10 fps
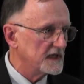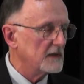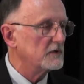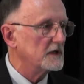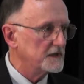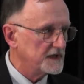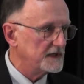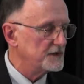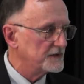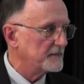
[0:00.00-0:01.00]
and they would
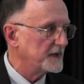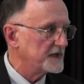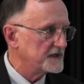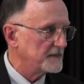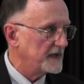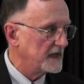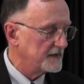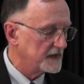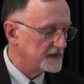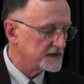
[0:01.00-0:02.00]
continue to participate
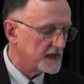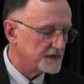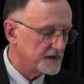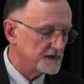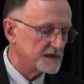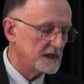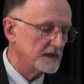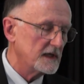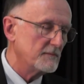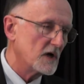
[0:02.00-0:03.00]
in the discussions
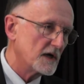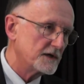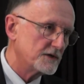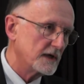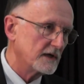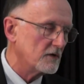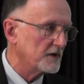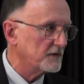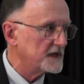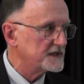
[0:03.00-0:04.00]
and the monitoring and all
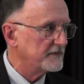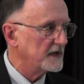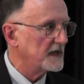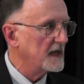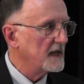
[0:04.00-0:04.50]
the rest of it.